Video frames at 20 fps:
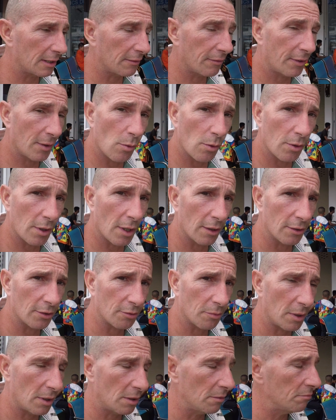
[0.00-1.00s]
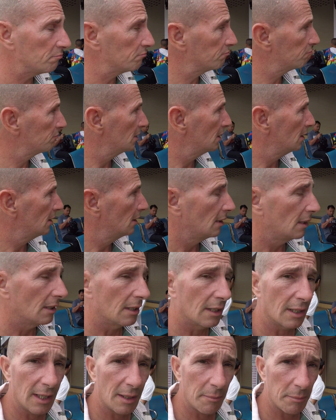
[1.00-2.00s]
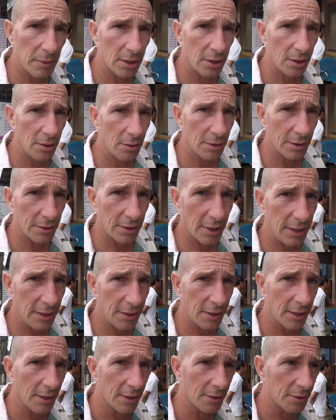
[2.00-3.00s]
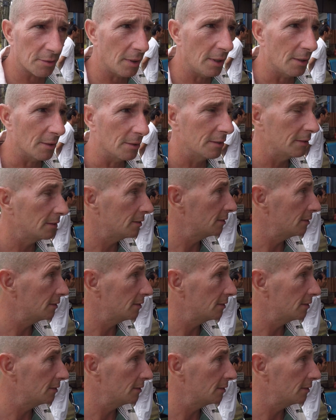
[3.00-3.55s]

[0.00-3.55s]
and if it all goes well, I'll have my teeth in as well.